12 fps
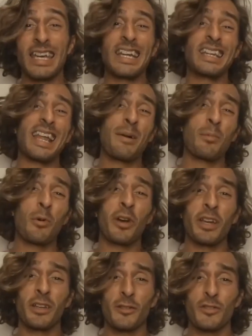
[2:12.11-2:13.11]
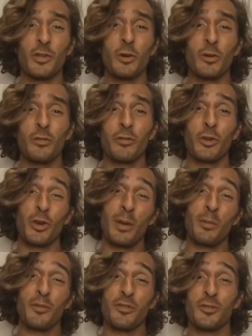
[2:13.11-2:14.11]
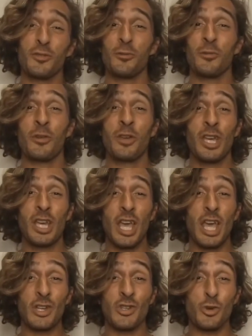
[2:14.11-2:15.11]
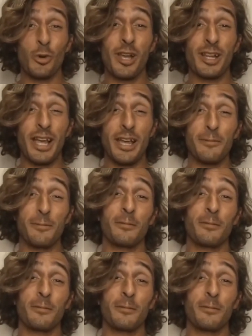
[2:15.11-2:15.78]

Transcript: And at that point, you're told you're able to enjoy life.